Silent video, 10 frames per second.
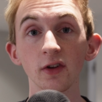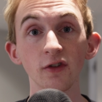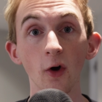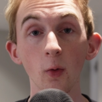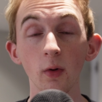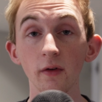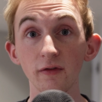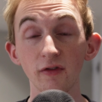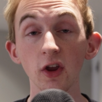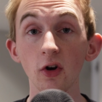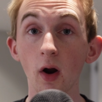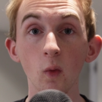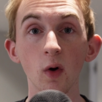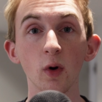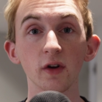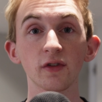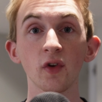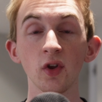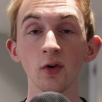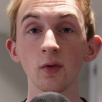So figure out what works for
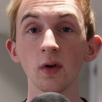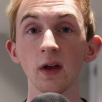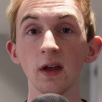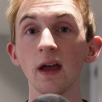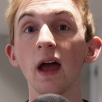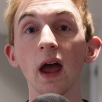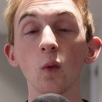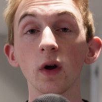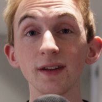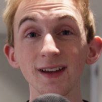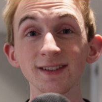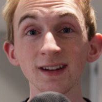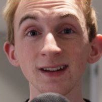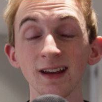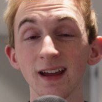you and what doesn't,